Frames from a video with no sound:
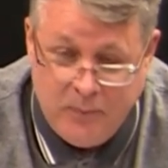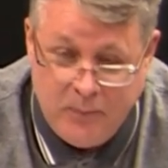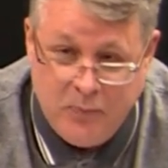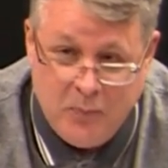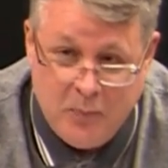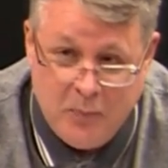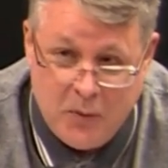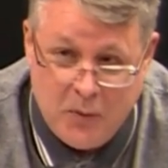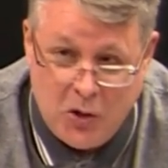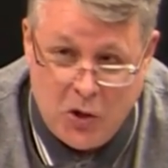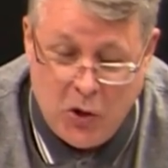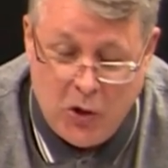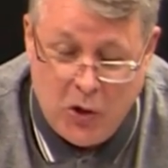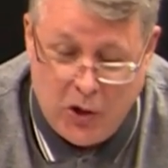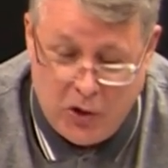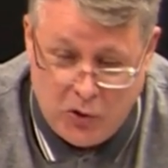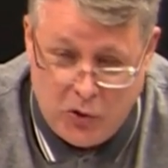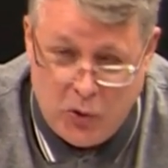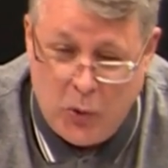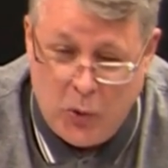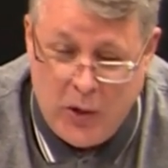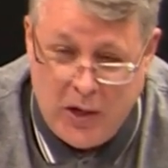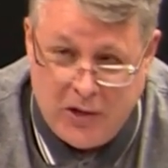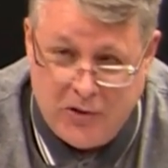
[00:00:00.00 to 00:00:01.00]
you can
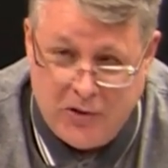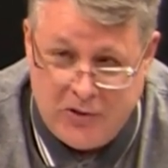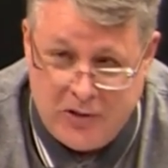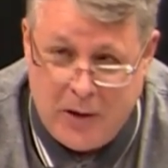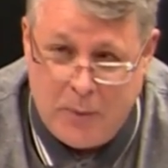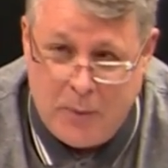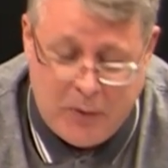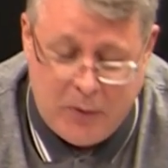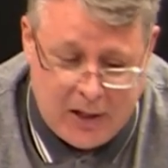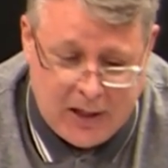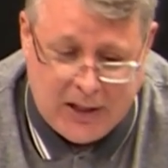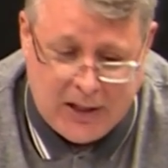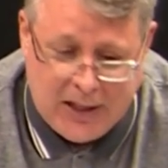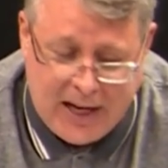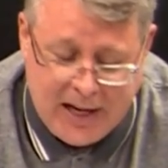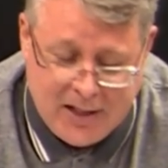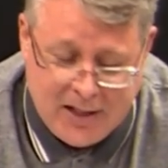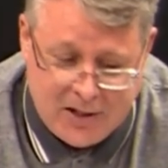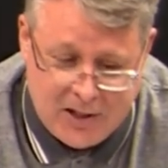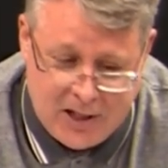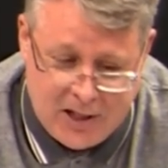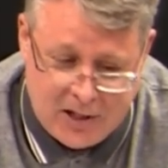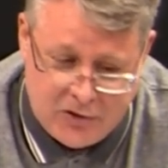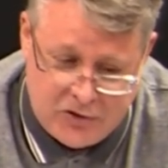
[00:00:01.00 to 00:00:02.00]
tweet something like
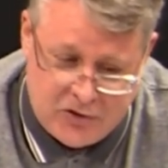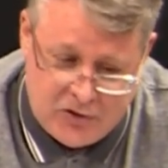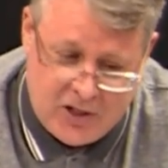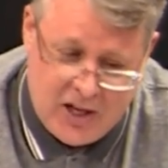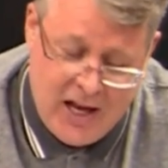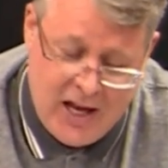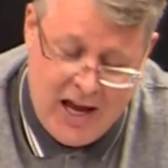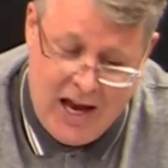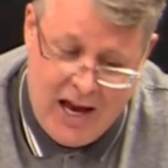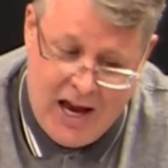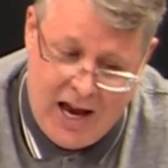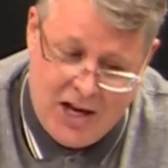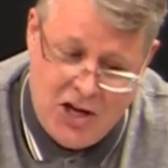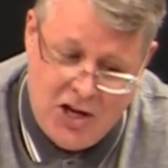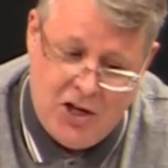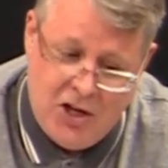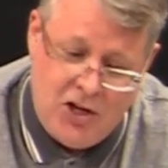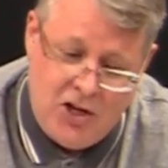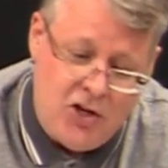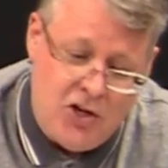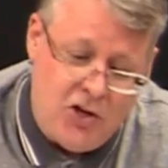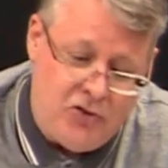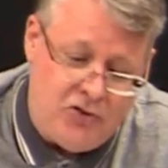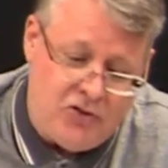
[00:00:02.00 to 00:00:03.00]
this. And you can
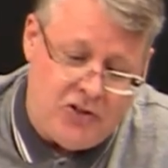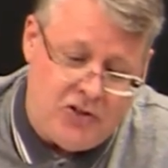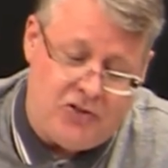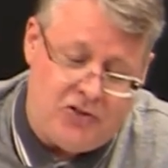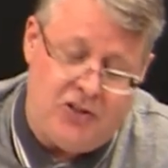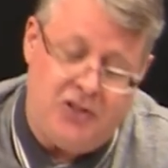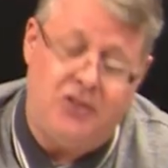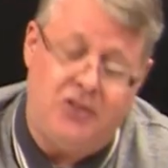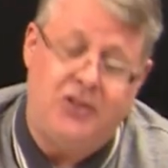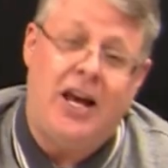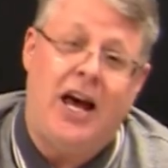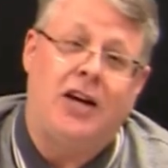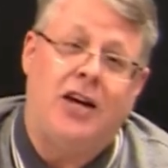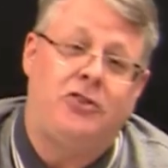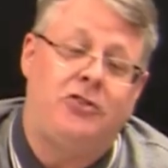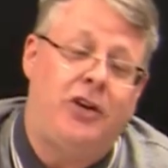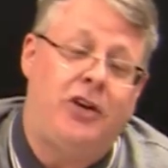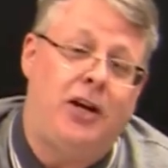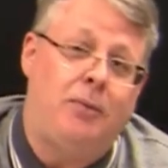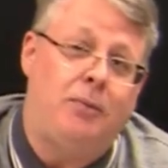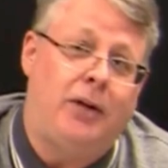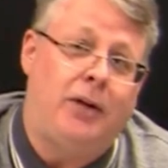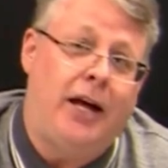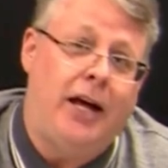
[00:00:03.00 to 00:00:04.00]
use this exact
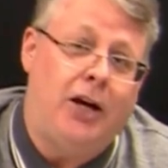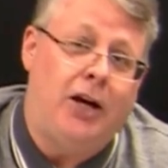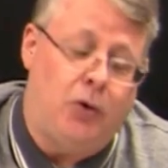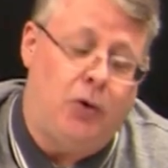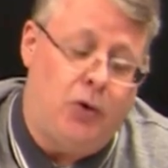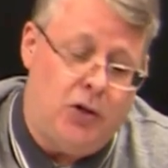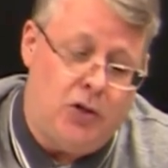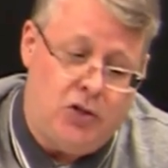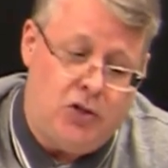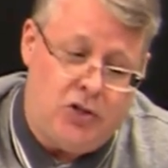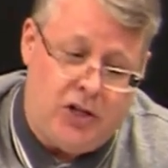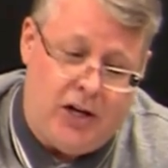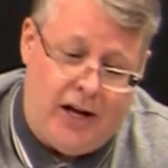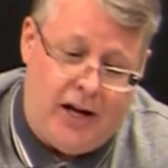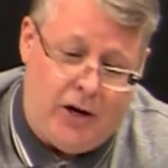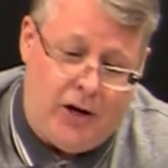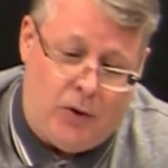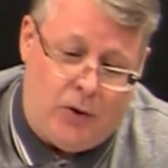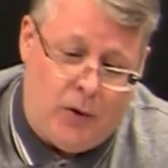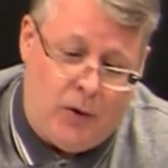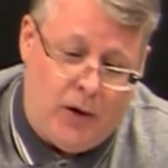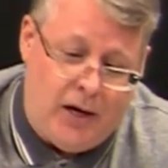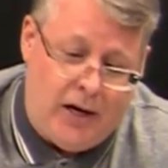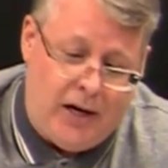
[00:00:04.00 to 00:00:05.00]
same language, and I don't
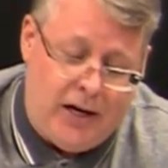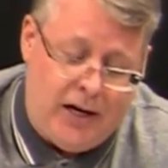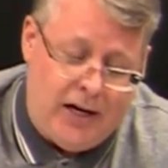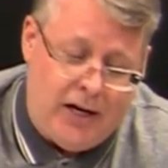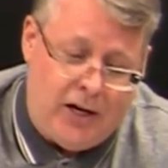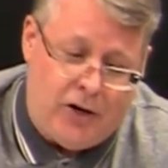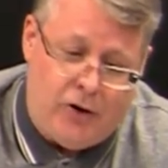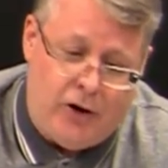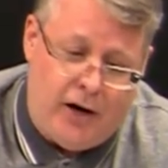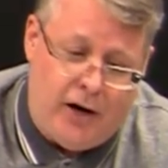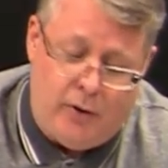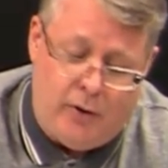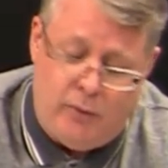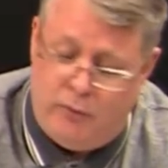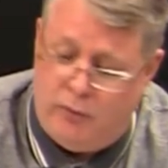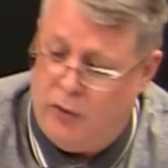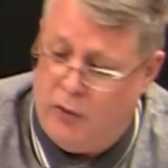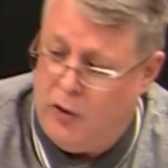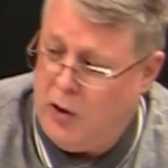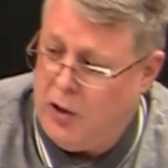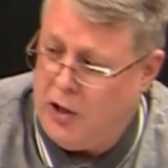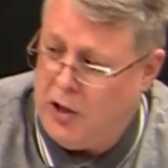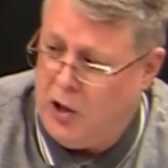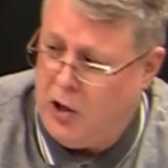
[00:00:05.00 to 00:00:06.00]
want any credit
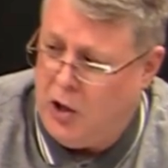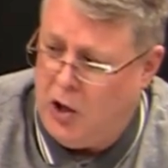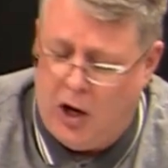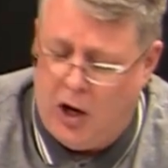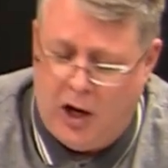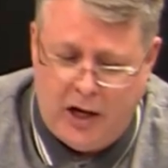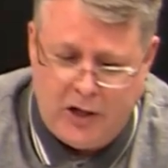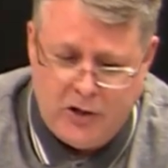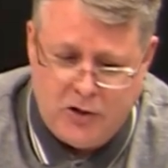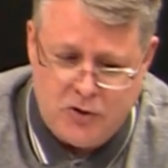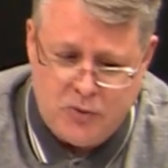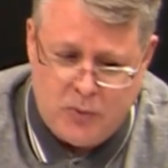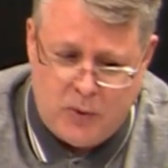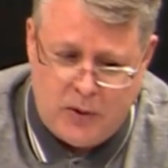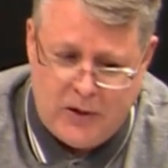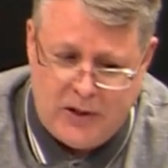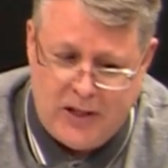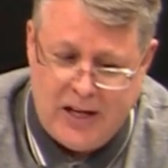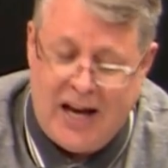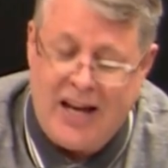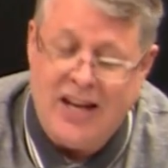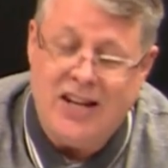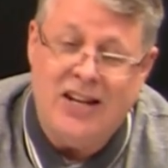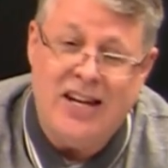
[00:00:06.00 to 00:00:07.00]
for it at all. I just want the
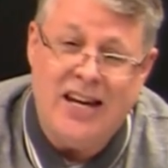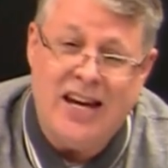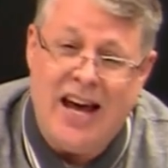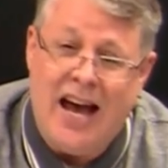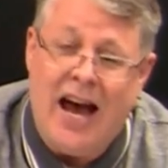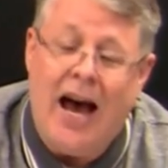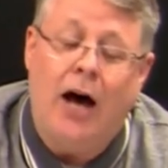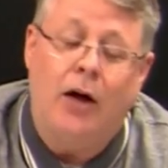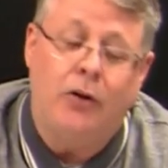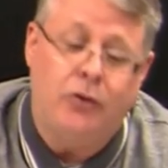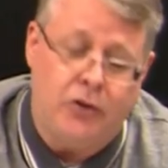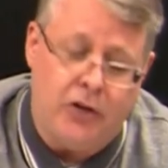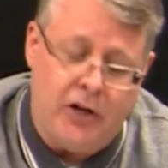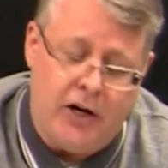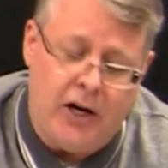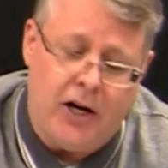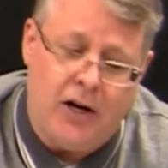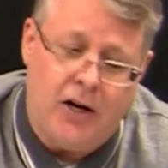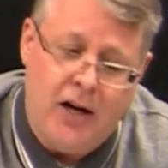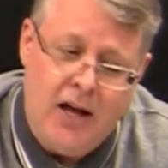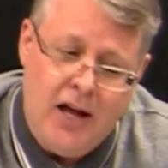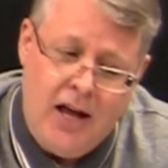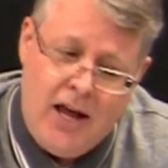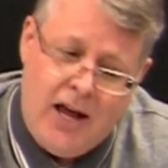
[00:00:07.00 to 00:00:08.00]
idea out there.
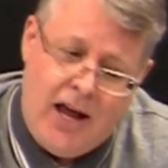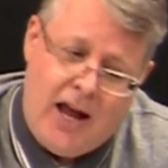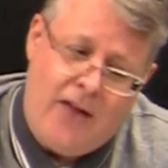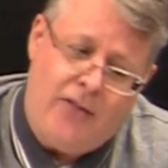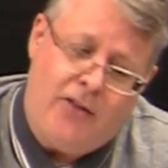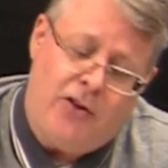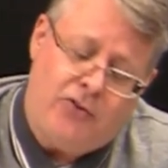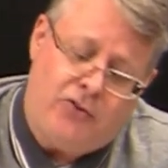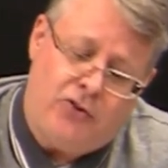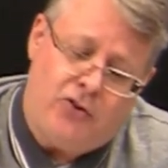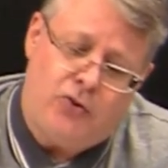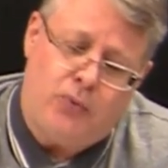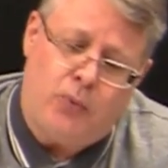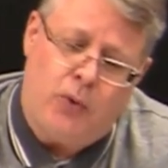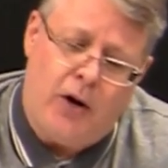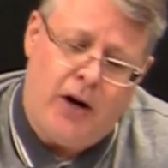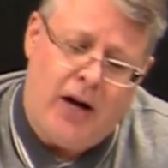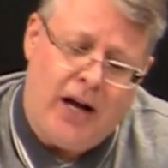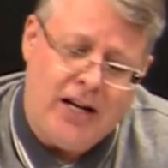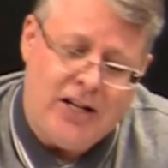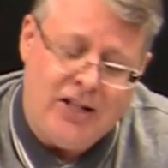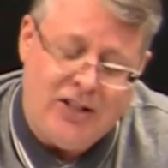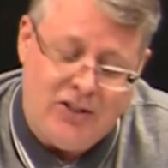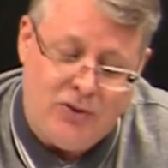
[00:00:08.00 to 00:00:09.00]
Mm-hmm. And this is what I
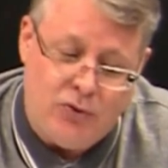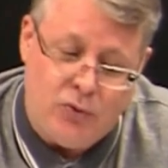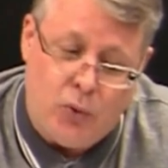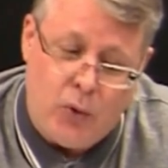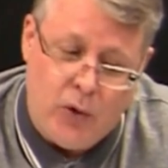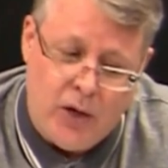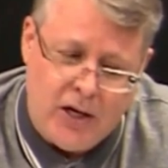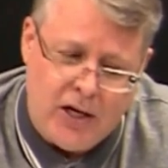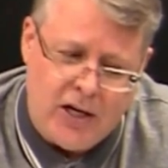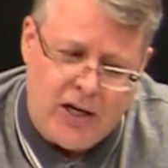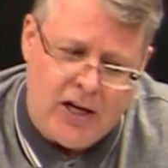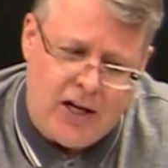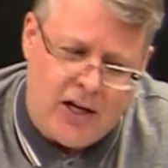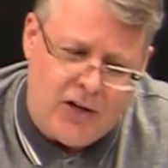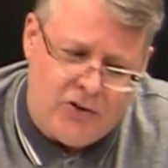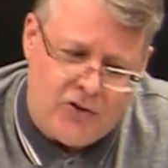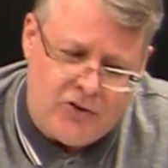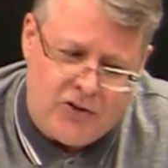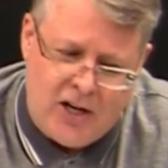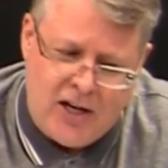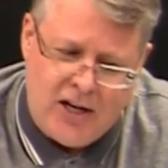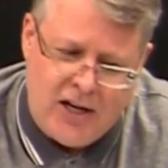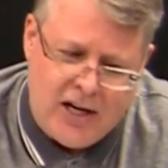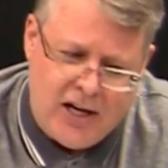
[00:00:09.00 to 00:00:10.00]
tweeted on
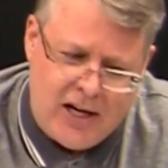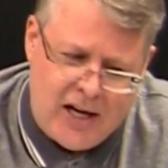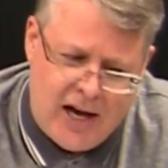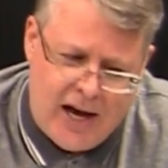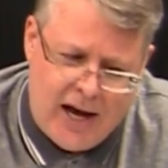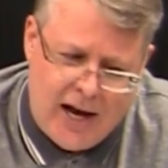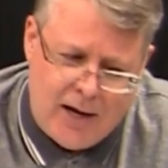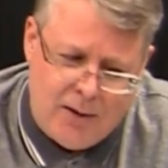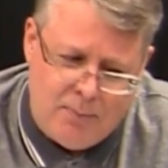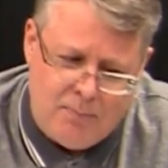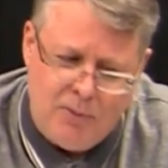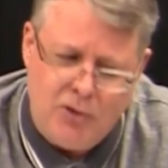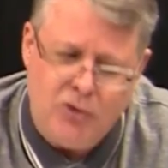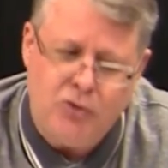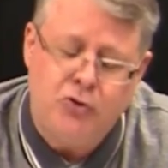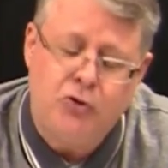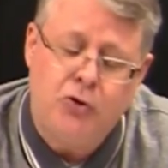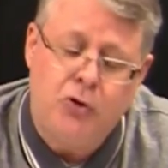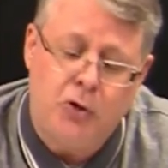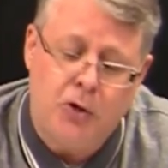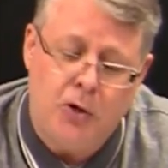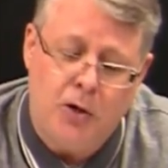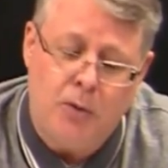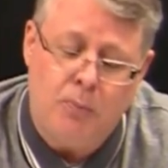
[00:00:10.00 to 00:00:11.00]
Sunday night
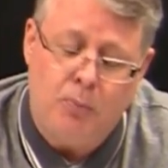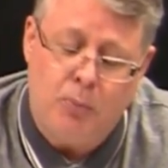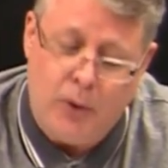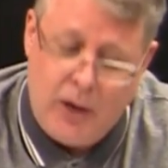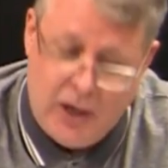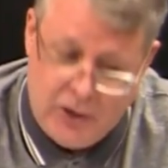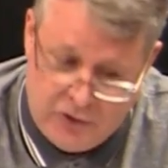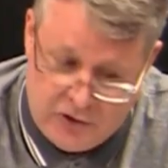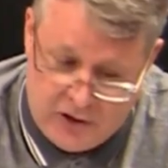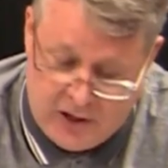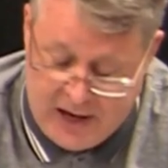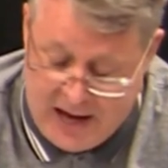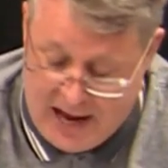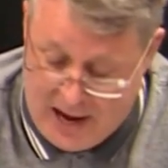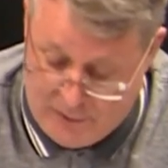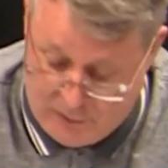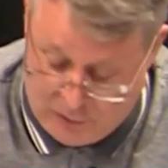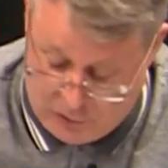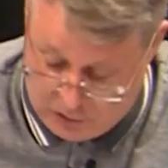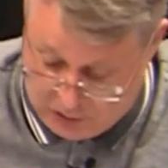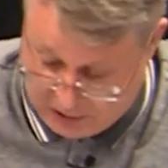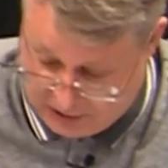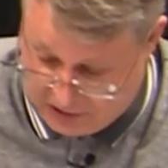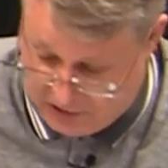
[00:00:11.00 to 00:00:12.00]
Mr. President,
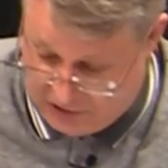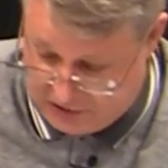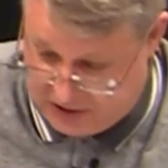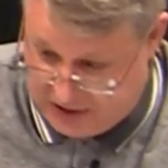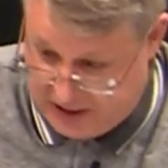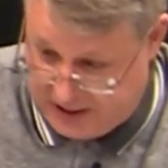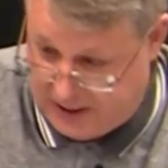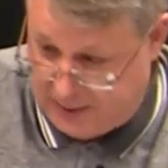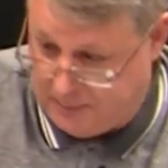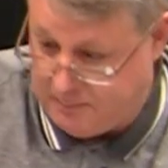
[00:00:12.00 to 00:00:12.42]
after listening